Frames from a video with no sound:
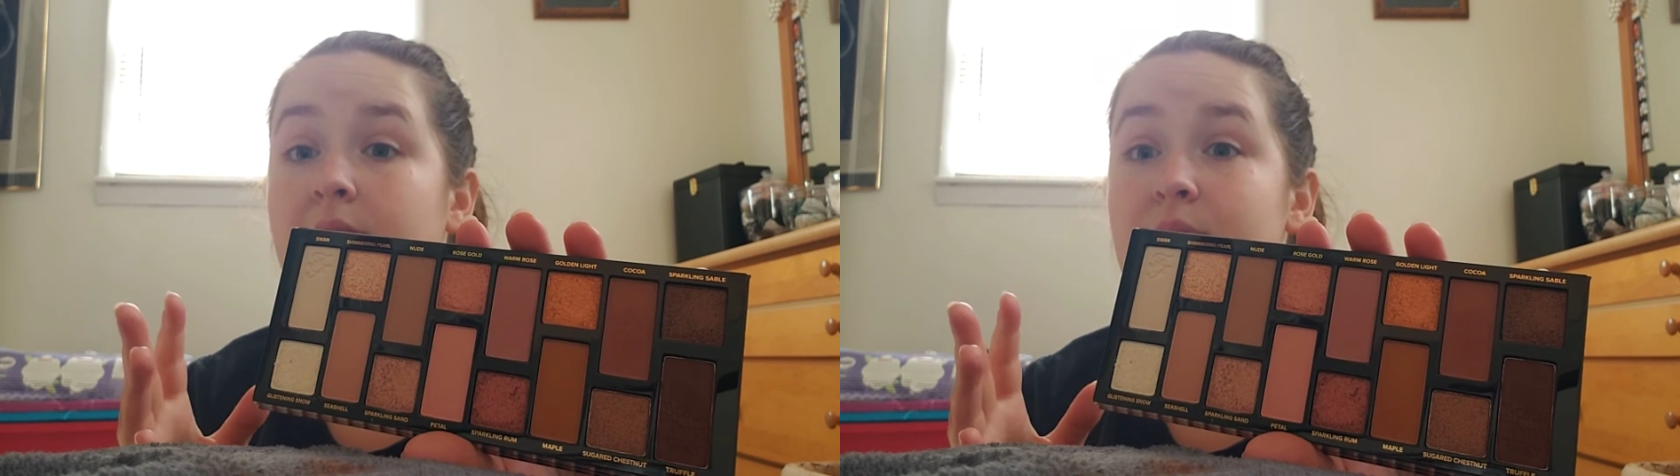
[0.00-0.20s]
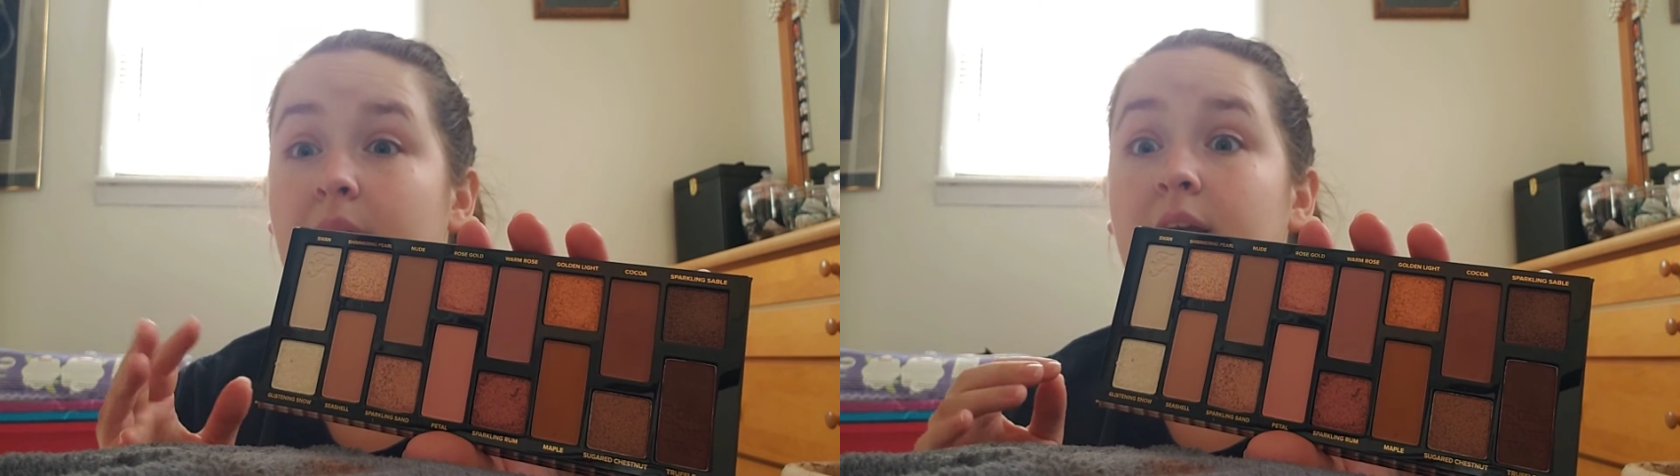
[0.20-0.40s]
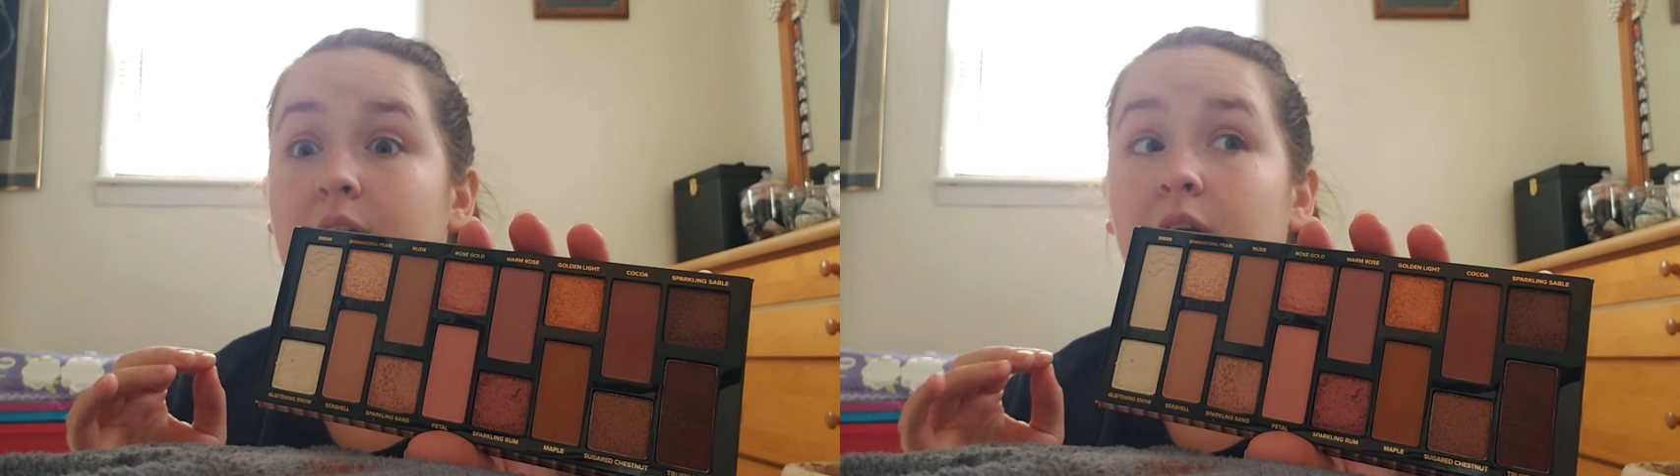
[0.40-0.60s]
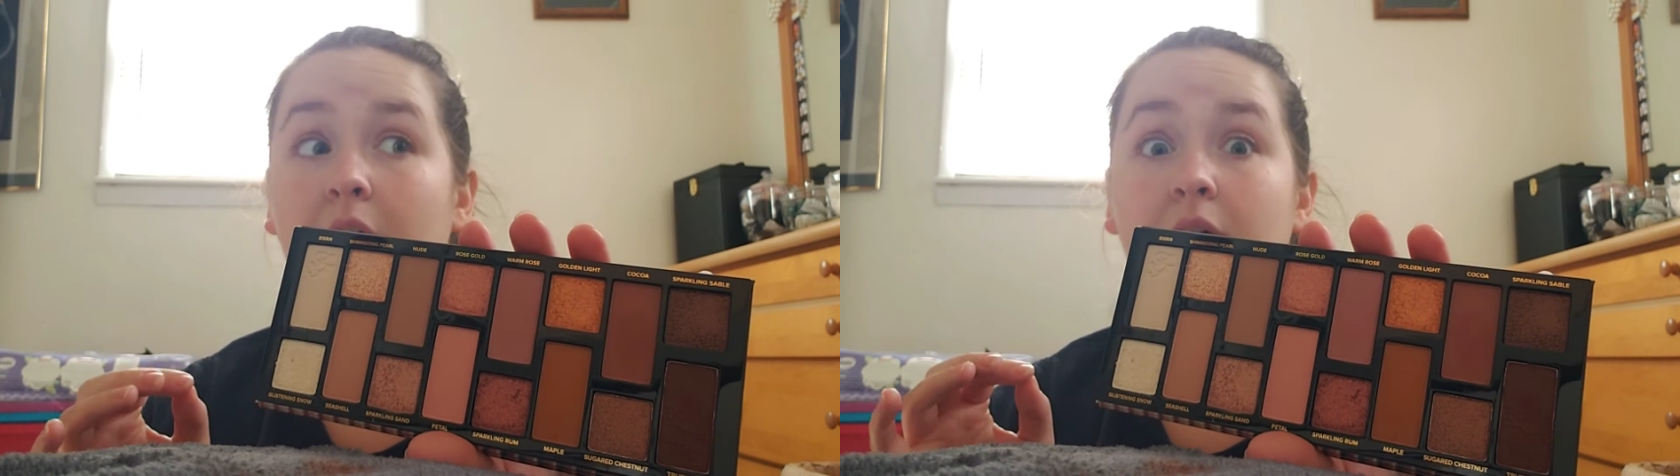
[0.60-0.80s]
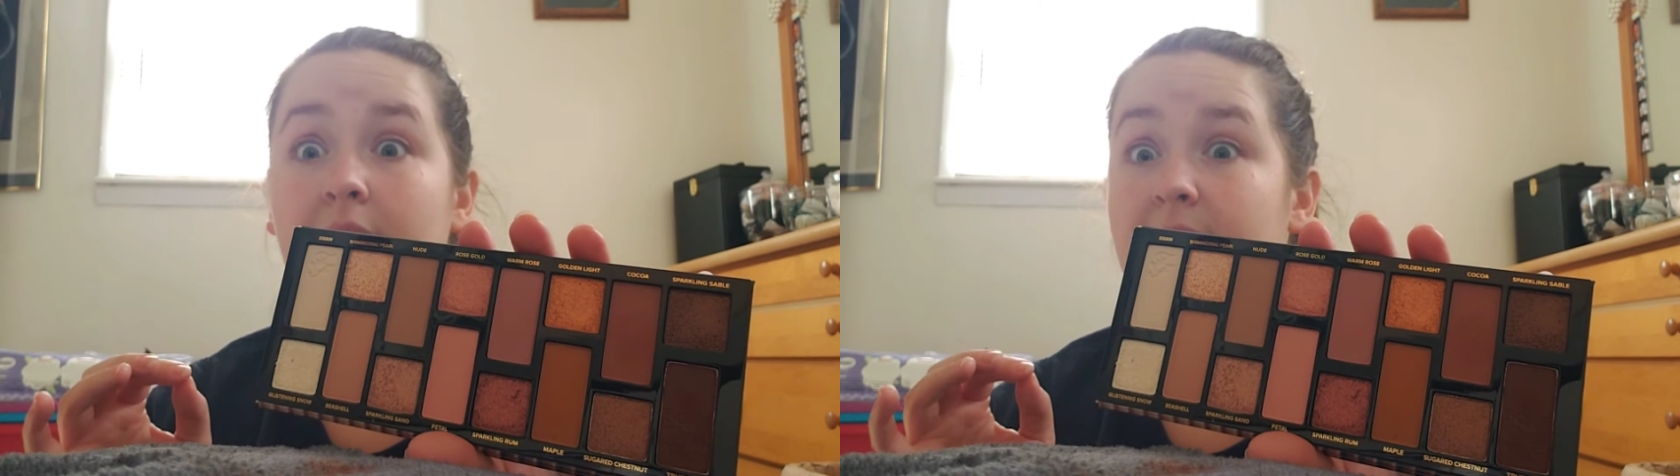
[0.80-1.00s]
like,
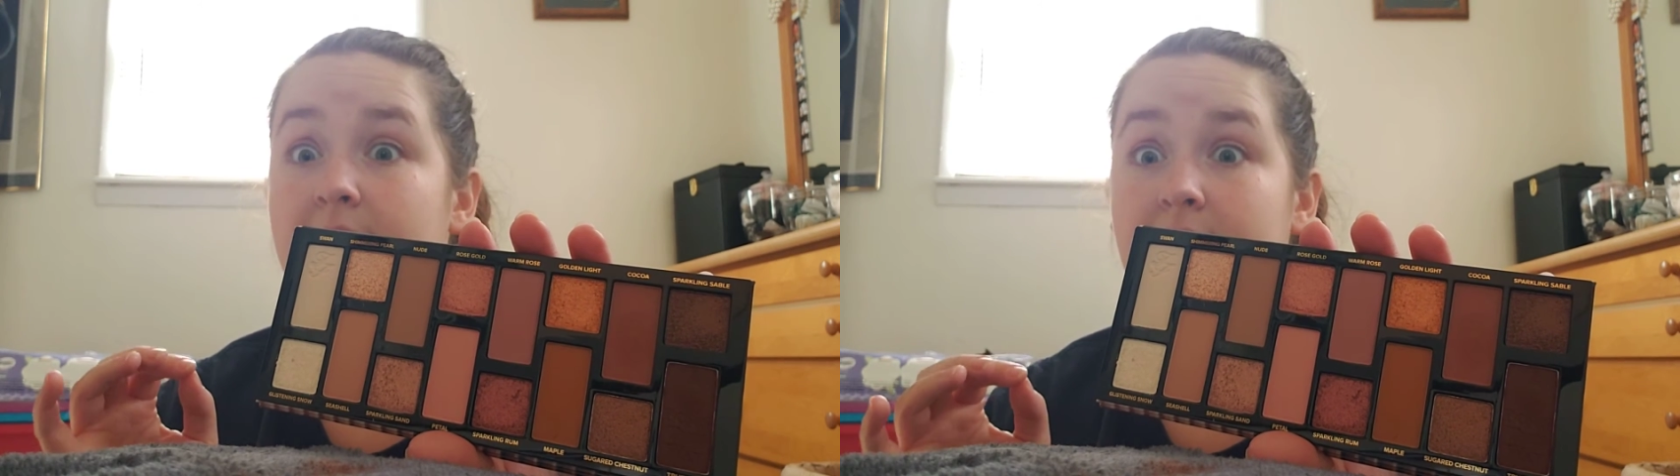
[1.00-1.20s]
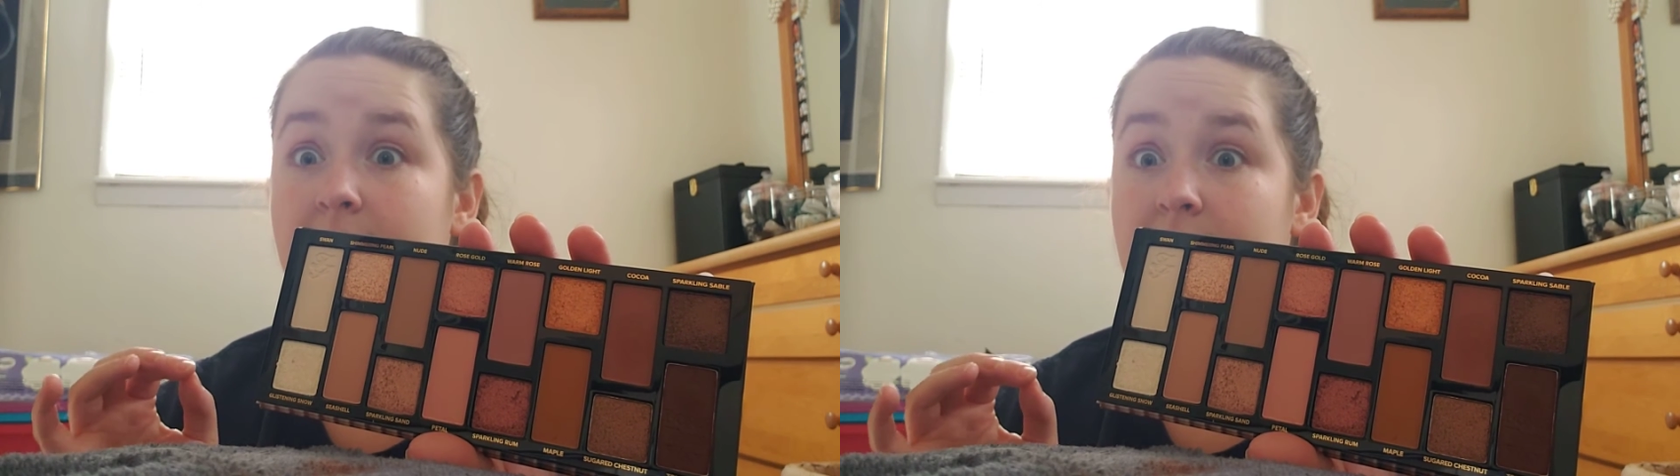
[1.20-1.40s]
y'all gotta get